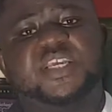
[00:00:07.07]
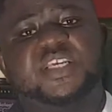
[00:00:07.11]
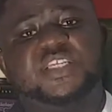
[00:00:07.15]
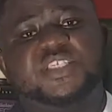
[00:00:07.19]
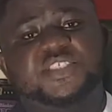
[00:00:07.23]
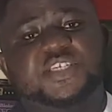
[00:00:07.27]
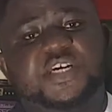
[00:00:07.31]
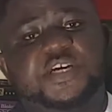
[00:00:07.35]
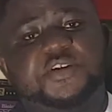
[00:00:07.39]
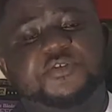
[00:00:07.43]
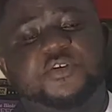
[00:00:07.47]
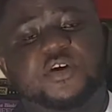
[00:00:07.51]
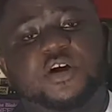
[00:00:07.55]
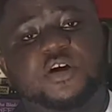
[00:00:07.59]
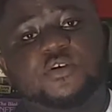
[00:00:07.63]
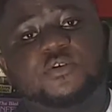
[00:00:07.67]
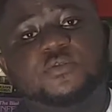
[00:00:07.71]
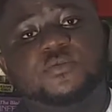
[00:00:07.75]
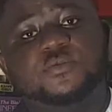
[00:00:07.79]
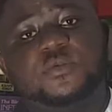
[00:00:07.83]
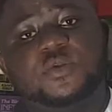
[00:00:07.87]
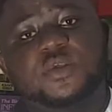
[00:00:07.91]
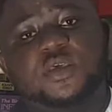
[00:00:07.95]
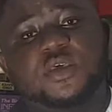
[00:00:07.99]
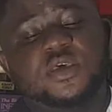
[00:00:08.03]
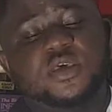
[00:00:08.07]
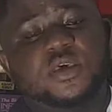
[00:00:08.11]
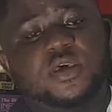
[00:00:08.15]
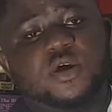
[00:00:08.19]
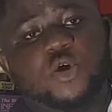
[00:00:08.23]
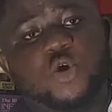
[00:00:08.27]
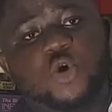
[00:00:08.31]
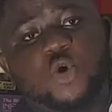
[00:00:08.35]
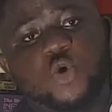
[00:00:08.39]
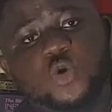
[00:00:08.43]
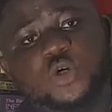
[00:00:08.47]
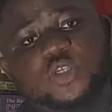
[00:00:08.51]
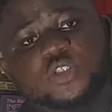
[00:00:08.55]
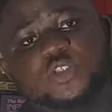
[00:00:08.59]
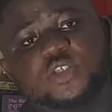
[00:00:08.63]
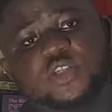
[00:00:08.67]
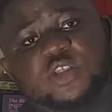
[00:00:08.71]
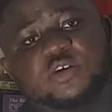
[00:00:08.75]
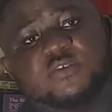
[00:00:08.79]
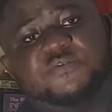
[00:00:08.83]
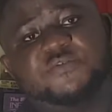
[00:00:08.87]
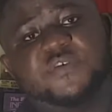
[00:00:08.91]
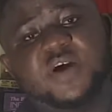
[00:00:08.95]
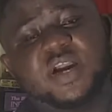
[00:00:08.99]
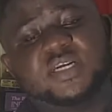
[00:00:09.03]
in general, owing to the
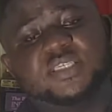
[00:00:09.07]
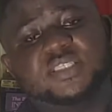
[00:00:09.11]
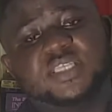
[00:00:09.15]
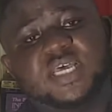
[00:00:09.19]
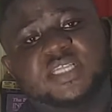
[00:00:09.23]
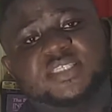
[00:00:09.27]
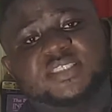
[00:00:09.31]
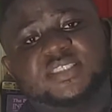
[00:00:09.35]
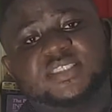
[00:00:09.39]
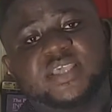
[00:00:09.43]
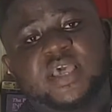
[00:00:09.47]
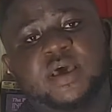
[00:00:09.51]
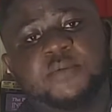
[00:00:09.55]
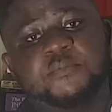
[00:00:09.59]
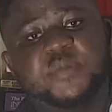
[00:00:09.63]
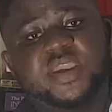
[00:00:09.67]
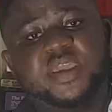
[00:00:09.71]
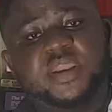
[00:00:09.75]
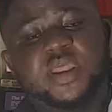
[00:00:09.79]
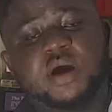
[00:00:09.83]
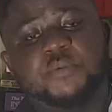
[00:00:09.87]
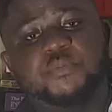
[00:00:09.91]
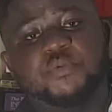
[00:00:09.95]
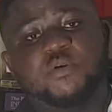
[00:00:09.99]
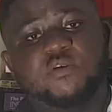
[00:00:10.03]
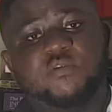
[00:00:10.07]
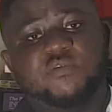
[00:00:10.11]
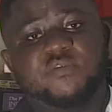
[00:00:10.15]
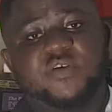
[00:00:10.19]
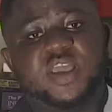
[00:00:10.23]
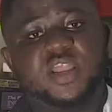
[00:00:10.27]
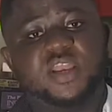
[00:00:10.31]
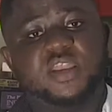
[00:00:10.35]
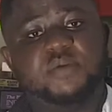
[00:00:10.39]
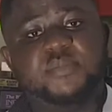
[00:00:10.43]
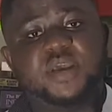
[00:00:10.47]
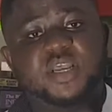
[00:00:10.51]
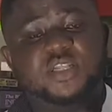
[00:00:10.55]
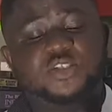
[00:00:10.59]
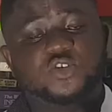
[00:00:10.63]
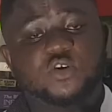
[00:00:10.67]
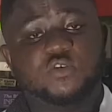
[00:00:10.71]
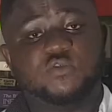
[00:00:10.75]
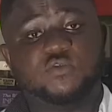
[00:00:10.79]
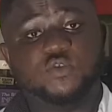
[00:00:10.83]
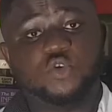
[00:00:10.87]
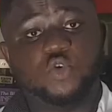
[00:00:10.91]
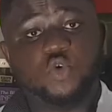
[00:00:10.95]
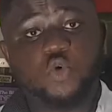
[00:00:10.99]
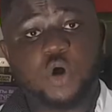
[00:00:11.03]
fact that they are made up of elements
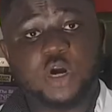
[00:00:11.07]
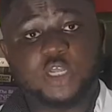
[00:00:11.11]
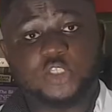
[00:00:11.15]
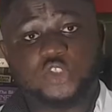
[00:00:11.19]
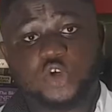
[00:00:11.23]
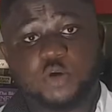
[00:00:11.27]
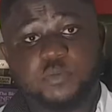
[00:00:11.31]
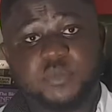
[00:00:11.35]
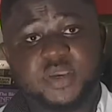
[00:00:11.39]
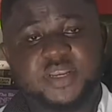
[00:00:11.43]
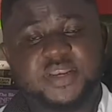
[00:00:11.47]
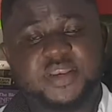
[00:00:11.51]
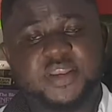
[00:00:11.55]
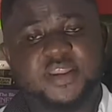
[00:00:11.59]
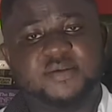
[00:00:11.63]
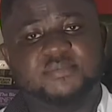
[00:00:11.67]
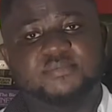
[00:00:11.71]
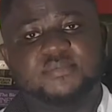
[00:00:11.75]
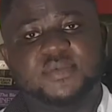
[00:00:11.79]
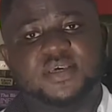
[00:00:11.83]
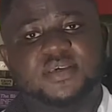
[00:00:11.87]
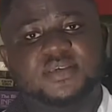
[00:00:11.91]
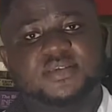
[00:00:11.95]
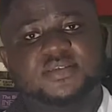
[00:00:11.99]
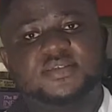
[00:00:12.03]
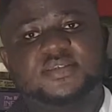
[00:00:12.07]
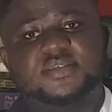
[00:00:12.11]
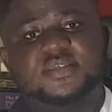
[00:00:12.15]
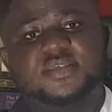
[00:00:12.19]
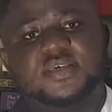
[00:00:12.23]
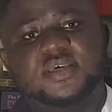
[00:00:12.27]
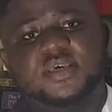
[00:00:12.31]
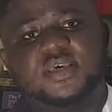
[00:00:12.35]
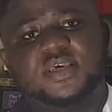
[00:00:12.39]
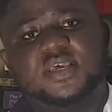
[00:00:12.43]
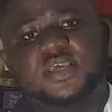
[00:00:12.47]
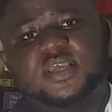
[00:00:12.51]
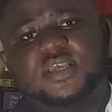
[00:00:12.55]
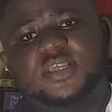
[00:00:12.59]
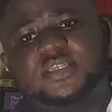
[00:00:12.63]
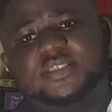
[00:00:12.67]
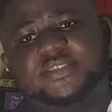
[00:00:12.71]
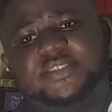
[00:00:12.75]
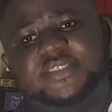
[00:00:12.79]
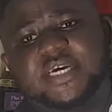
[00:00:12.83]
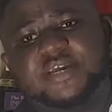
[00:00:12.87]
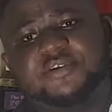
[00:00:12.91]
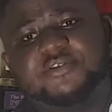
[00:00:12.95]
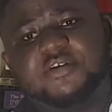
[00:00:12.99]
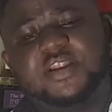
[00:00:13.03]
of low atomic numbers,
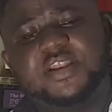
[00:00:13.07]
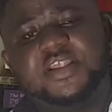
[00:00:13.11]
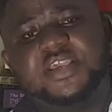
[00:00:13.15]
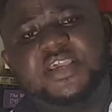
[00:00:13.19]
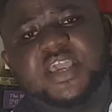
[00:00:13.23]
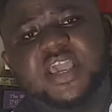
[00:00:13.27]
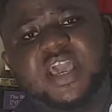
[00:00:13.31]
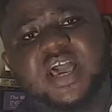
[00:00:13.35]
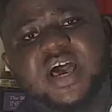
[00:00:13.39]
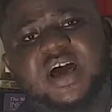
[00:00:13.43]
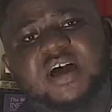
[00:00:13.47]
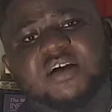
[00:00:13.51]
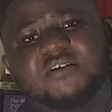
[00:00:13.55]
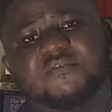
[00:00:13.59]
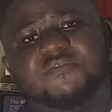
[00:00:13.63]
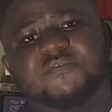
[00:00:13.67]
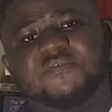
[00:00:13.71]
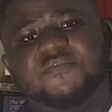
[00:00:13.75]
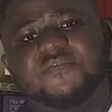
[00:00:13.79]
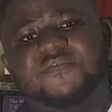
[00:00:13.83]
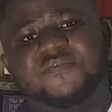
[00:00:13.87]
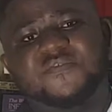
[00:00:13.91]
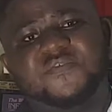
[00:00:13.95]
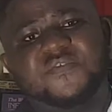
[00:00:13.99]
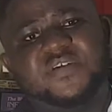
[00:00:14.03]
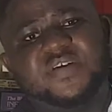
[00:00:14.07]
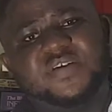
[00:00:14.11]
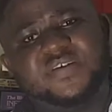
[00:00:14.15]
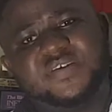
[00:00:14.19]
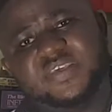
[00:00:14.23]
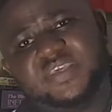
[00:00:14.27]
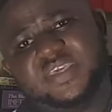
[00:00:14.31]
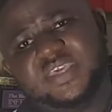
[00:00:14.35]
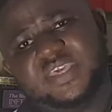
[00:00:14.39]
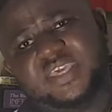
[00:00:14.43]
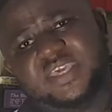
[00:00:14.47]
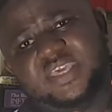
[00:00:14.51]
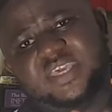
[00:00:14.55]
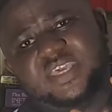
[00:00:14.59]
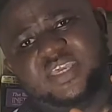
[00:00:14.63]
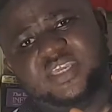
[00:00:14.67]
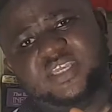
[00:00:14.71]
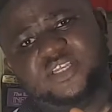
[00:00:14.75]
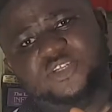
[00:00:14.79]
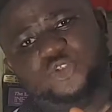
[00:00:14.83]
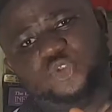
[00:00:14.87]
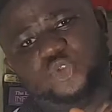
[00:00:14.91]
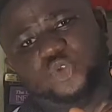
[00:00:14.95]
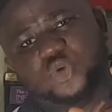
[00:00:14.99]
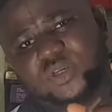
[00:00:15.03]
generally have a
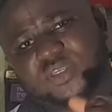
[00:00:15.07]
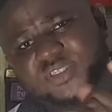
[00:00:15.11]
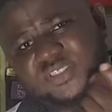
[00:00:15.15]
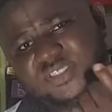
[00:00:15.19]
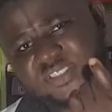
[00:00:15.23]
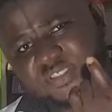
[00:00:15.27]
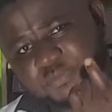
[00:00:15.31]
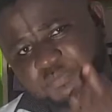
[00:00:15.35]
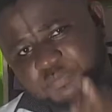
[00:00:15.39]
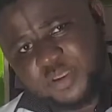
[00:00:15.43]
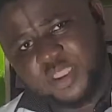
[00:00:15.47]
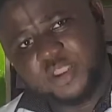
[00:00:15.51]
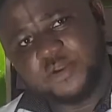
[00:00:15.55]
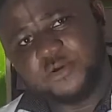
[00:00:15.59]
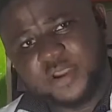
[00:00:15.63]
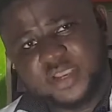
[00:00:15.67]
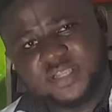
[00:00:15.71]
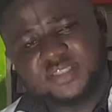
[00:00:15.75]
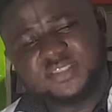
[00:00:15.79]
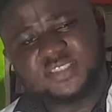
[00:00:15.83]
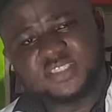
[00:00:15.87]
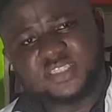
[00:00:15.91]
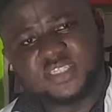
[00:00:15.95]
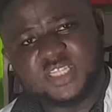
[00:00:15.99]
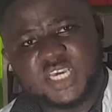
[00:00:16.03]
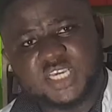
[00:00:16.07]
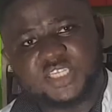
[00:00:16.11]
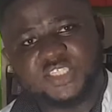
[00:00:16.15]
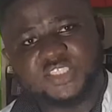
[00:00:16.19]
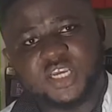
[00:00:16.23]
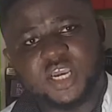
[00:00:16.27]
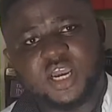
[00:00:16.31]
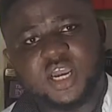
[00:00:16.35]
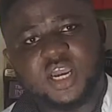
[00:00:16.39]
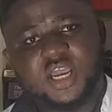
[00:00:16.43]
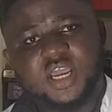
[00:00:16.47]
transparent nature.